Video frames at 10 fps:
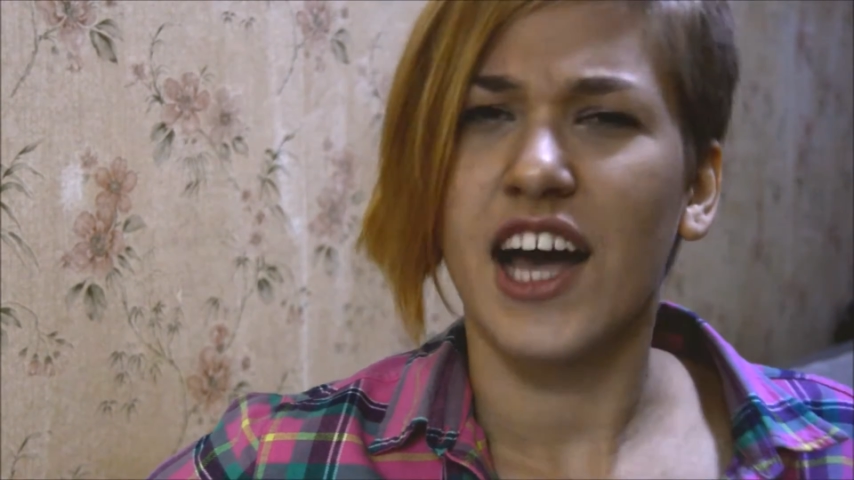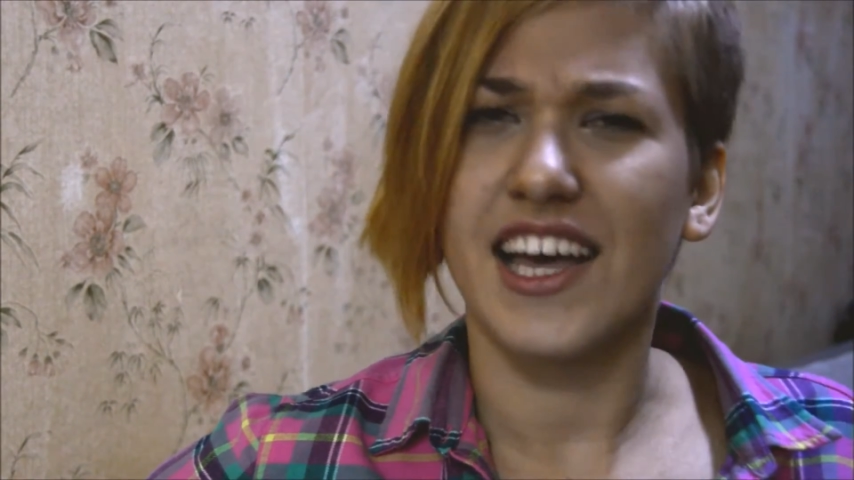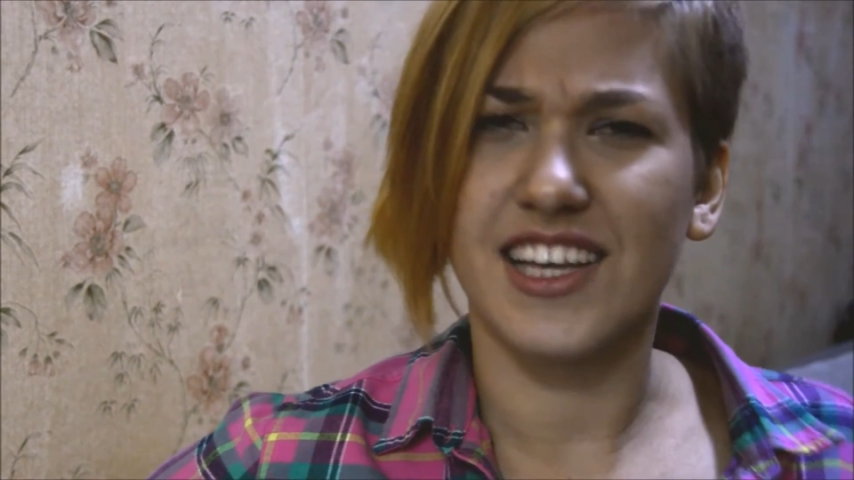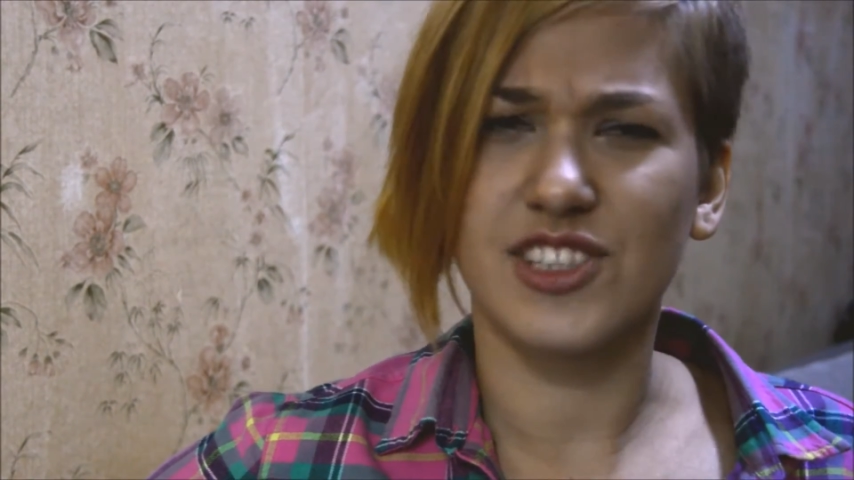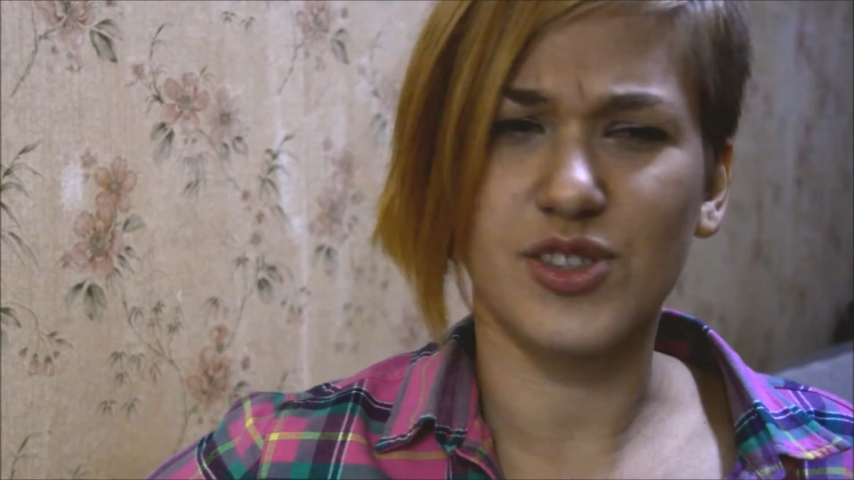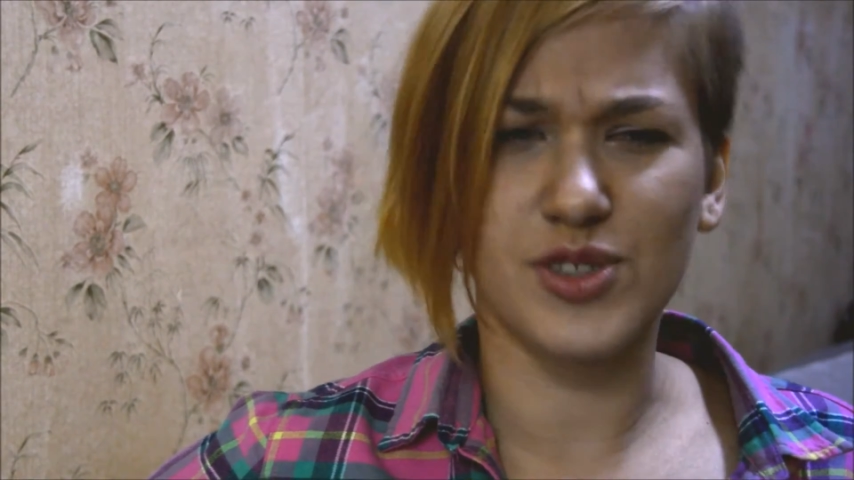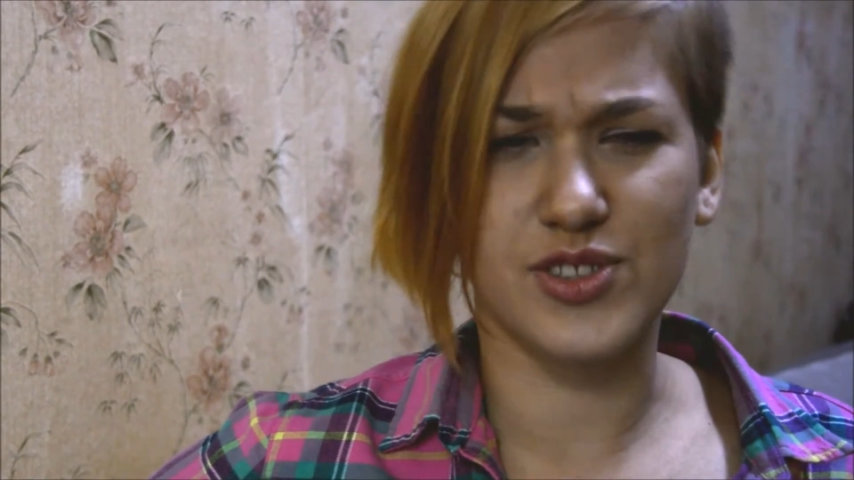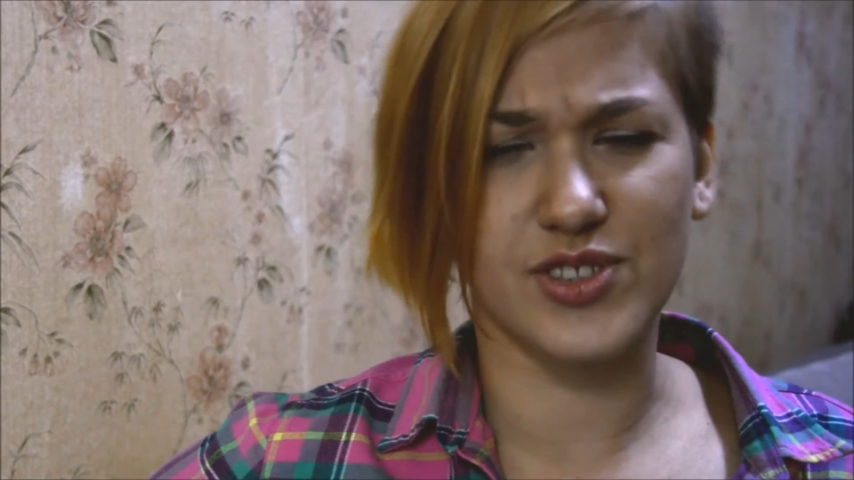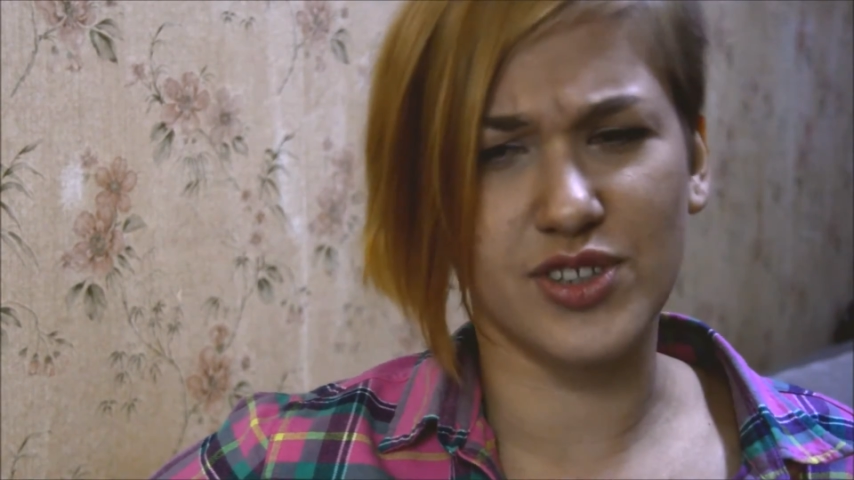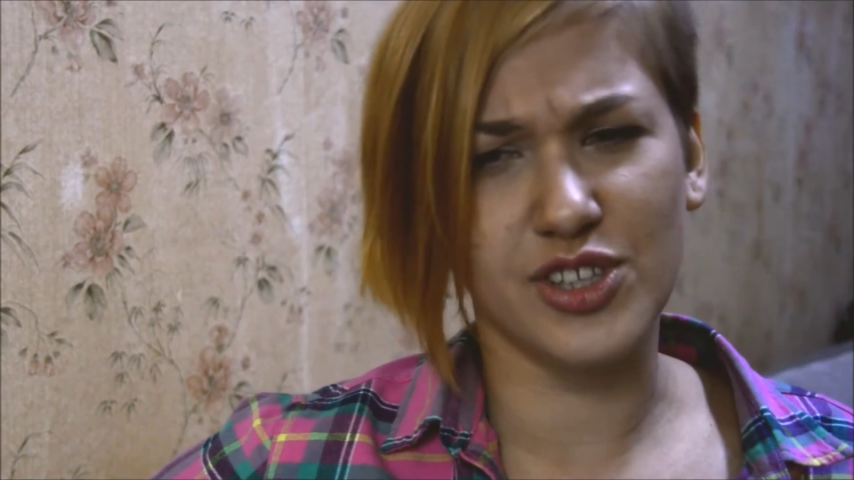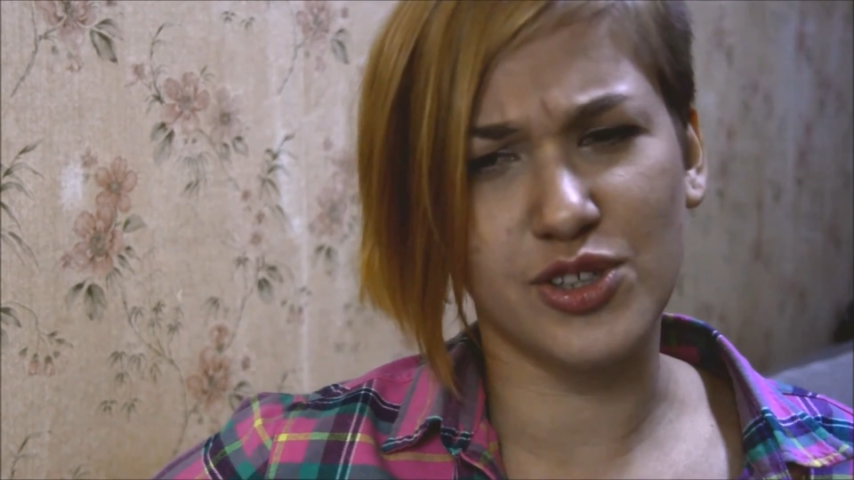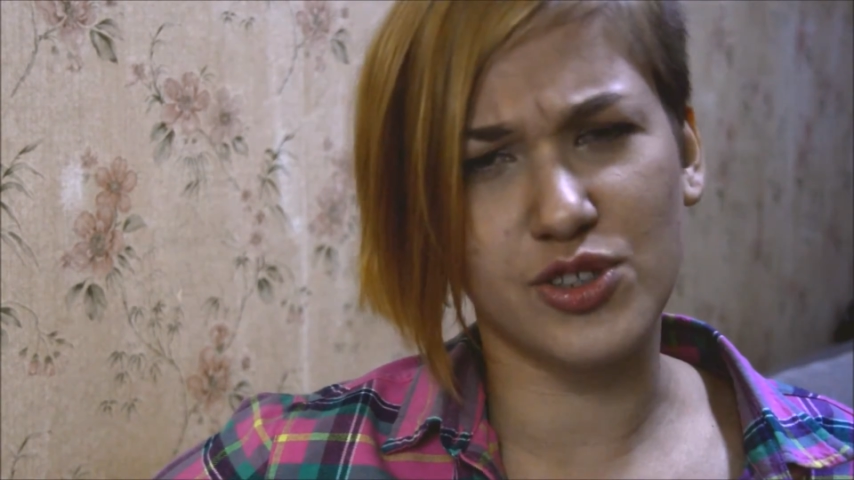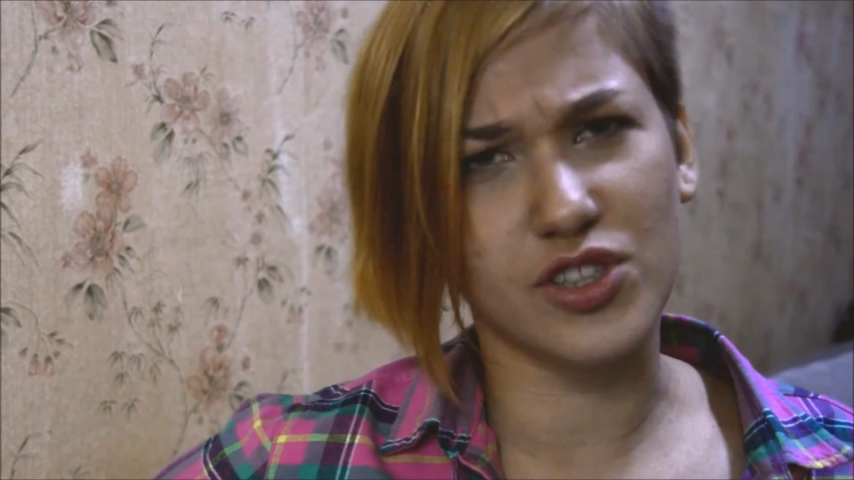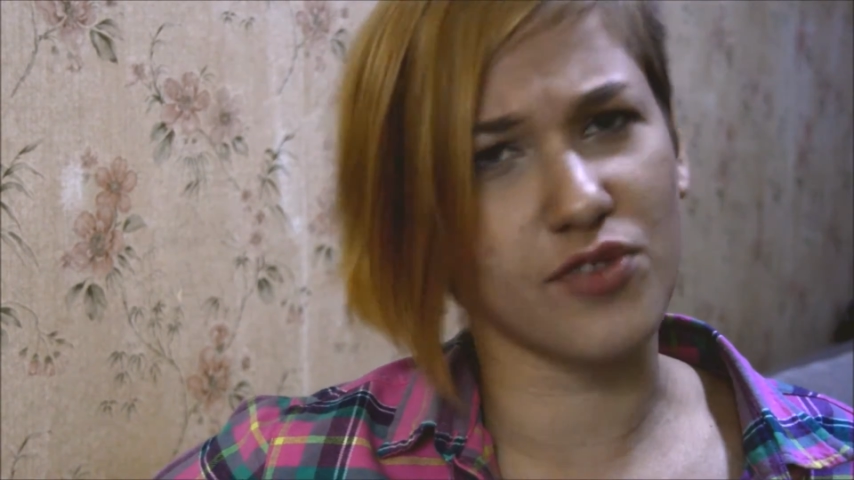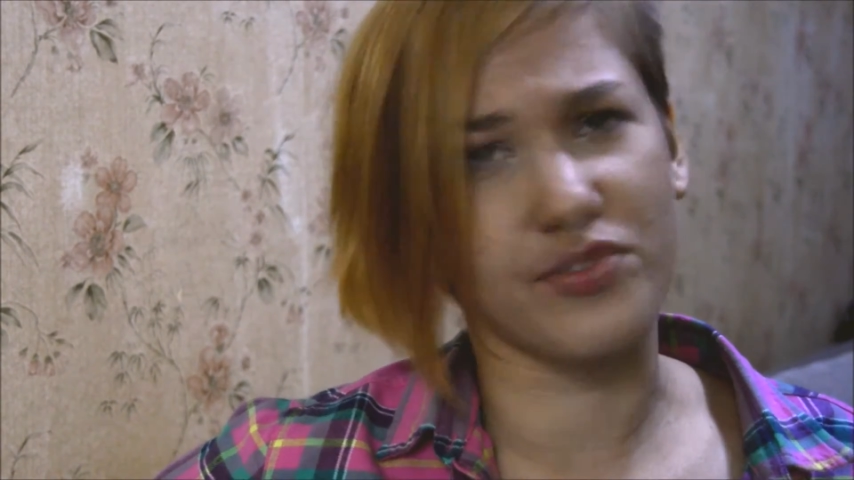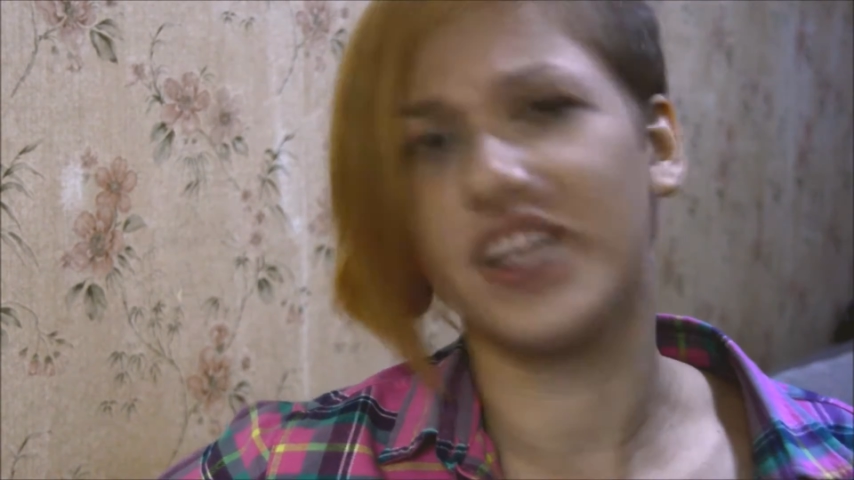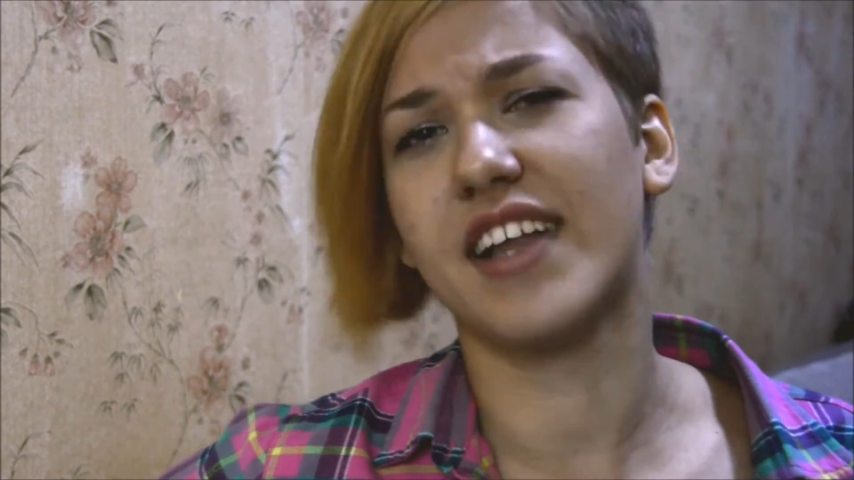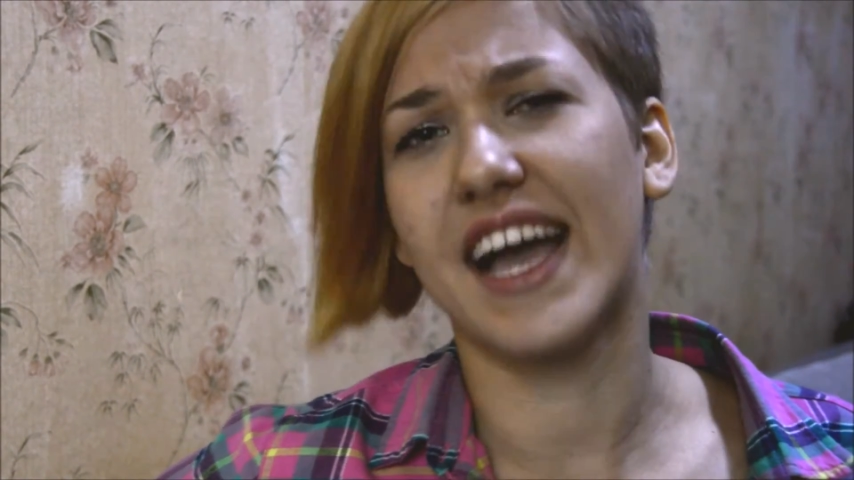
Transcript: And also you don't feel